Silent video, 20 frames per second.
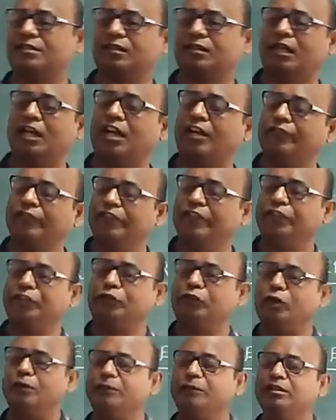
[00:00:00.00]
are very
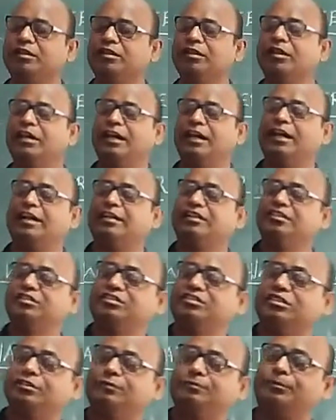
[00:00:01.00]
common, and in
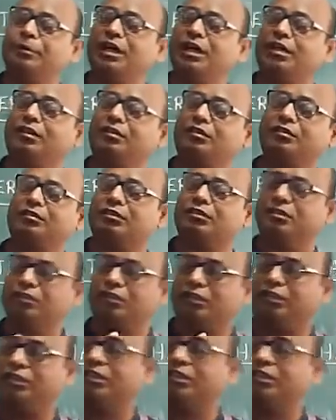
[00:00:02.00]
some part it